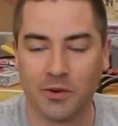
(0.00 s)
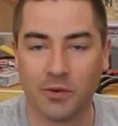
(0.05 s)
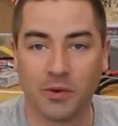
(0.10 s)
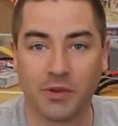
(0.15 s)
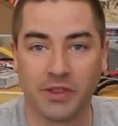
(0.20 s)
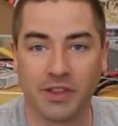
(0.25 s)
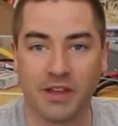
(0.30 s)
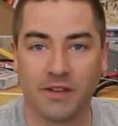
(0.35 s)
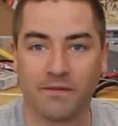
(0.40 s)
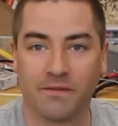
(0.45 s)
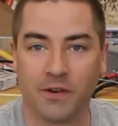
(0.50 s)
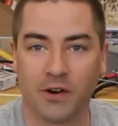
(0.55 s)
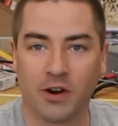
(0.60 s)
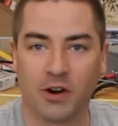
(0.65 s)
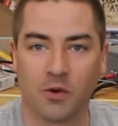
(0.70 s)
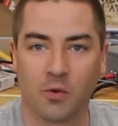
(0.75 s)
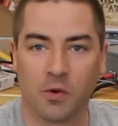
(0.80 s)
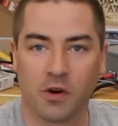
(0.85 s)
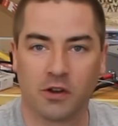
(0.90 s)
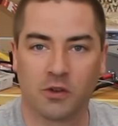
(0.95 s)
Well, the
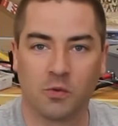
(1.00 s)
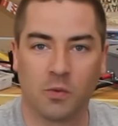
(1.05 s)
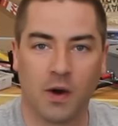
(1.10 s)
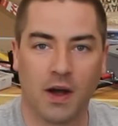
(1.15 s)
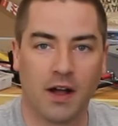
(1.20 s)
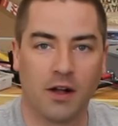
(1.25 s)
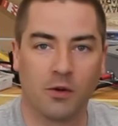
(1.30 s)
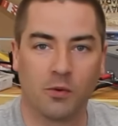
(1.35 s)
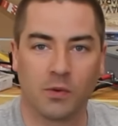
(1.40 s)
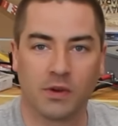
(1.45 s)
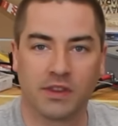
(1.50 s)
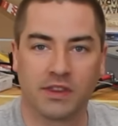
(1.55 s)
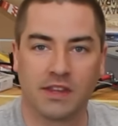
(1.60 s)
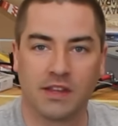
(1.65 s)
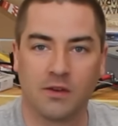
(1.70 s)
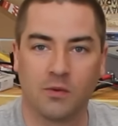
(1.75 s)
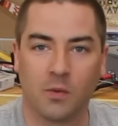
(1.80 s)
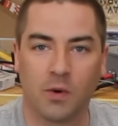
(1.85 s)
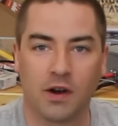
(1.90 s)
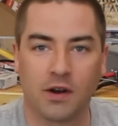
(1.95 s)
inverter worked well with
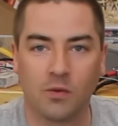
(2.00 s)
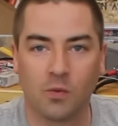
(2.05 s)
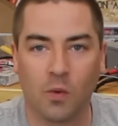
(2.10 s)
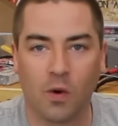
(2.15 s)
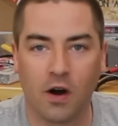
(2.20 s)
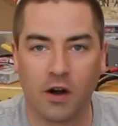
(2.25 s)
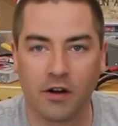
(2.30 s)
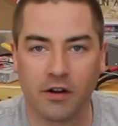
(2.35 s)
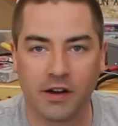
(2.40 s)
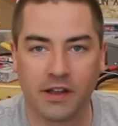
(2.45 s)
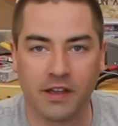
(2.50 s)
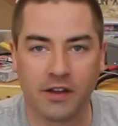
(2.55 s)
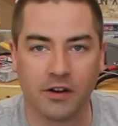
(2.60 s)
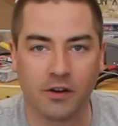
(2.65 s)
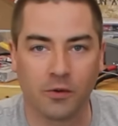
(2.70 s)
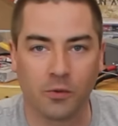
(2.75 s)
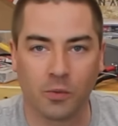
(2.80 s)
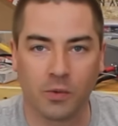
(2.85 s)
the one water heater.